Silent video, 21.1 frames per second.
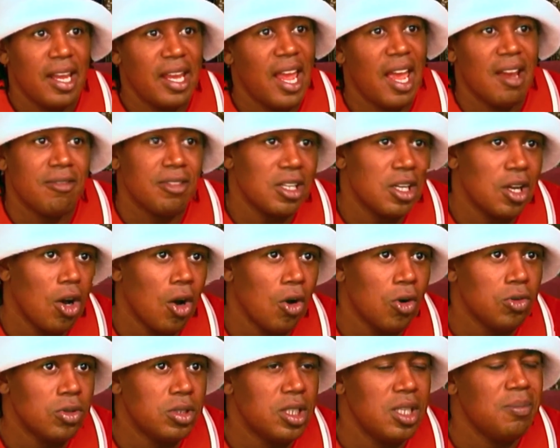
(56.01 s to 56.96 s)
having
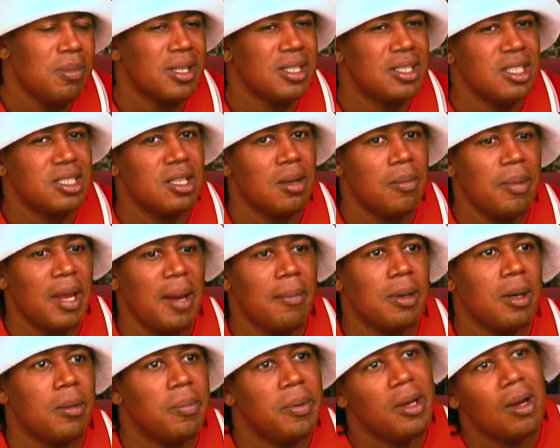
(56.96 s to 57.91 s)
gold teeth, but just to be
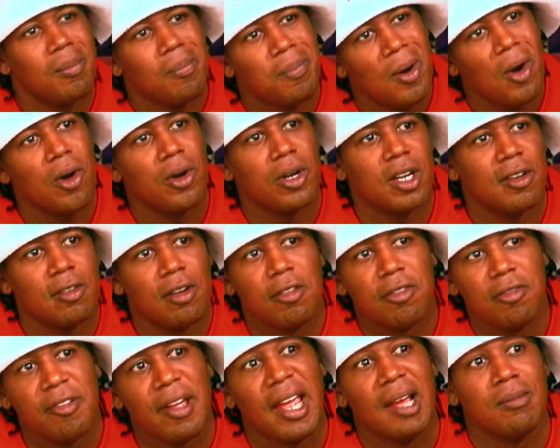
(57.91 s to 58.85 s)
able to be a part of a
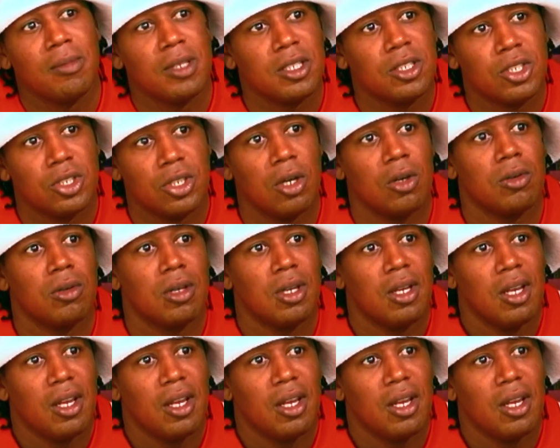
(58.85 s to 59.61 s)
family show